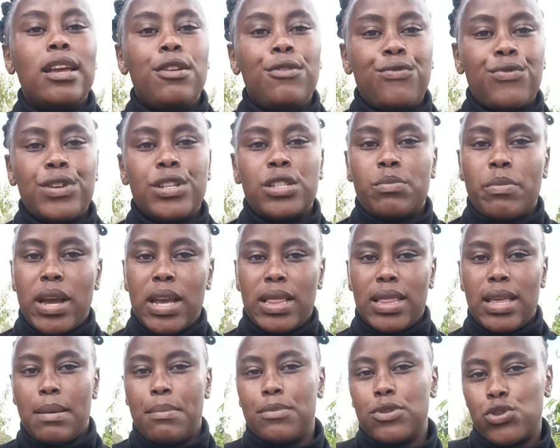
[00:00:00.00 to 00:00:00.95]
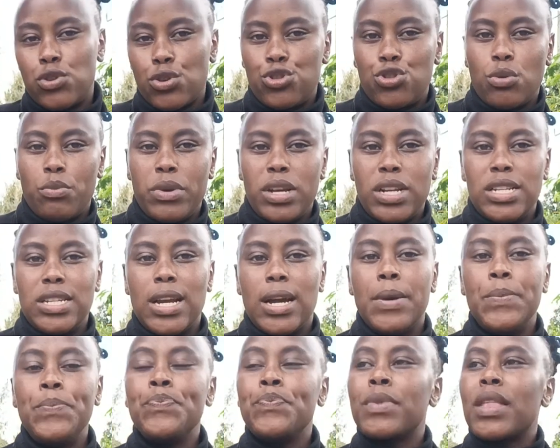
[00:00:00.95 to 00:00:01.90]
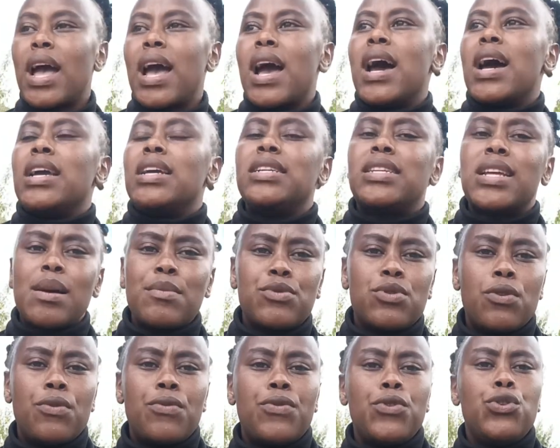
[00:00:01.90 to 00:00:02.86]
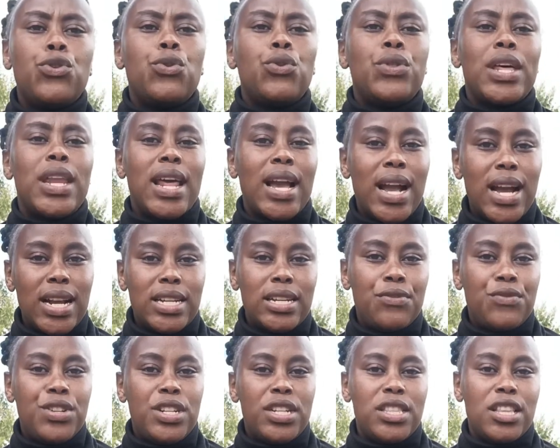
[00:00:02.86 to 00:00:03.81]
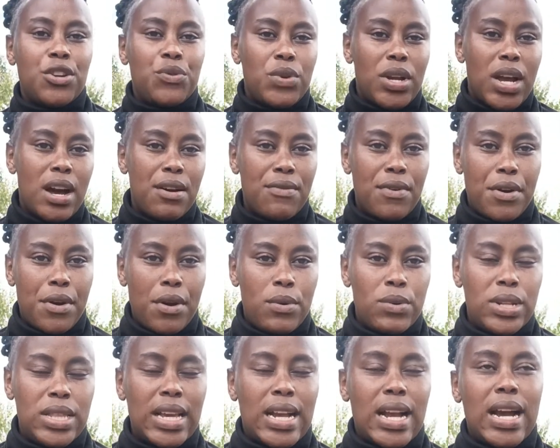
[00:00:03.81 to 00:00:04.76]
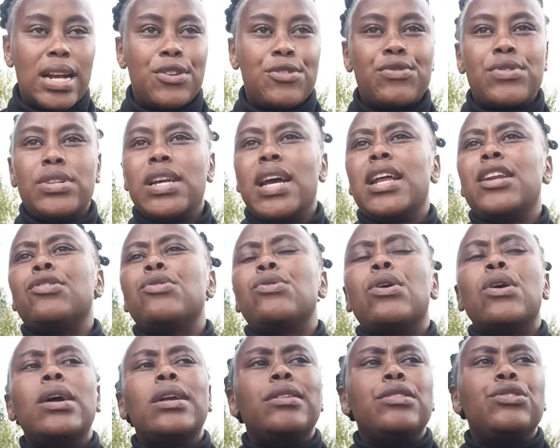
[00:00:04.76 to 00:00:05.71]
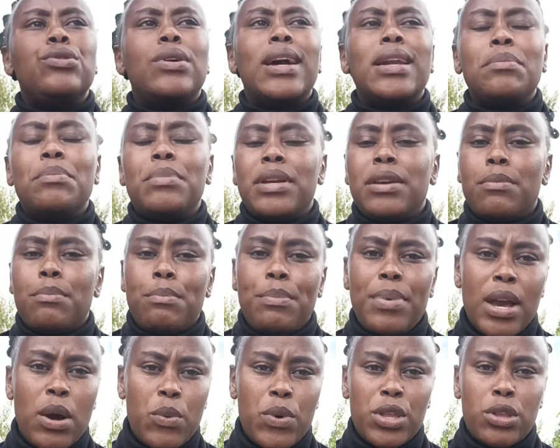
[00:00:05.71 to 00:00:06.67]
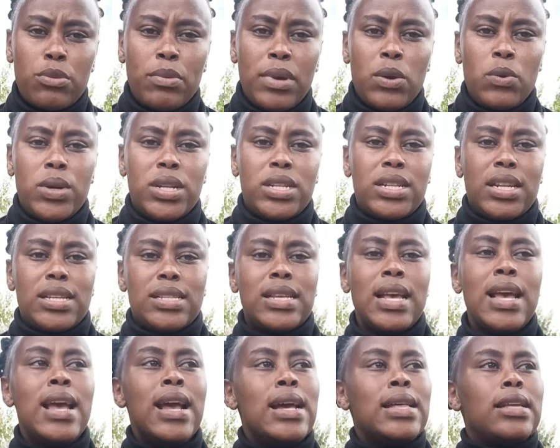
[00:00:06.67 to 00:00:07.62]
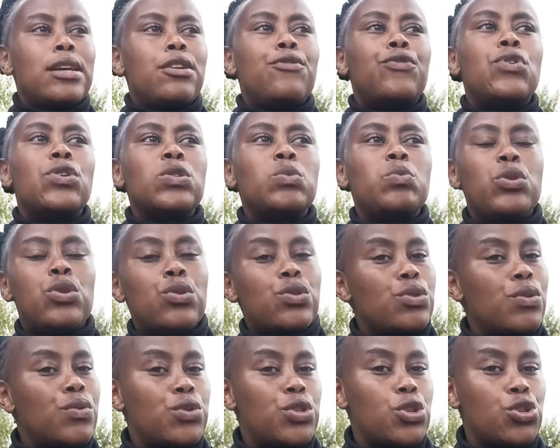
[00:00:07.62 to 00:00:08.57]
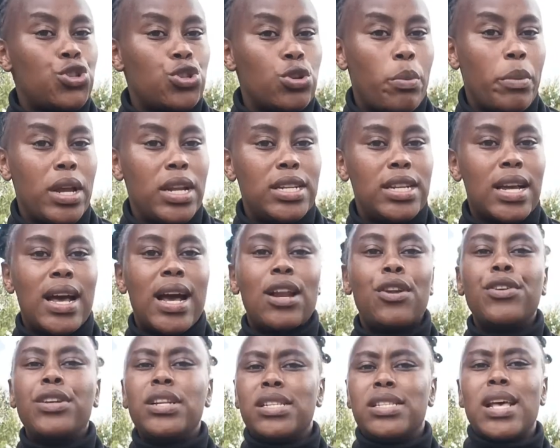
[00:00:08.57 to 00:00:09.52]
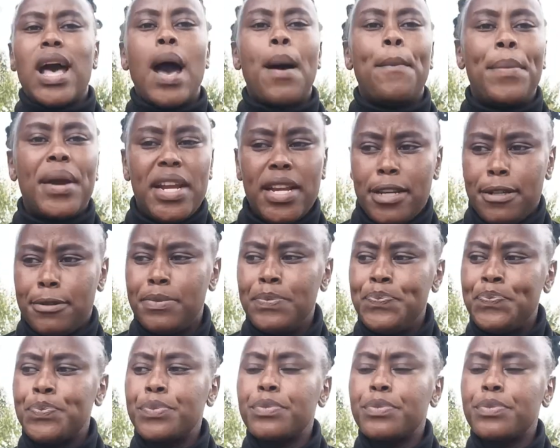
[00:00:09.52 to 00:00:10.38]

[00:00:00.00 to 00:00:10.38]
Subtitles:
influenced by the social media in terms of, you know, the negativity that we have around the country, and you can bear with me witness that, of course, because of social media, a lot is happening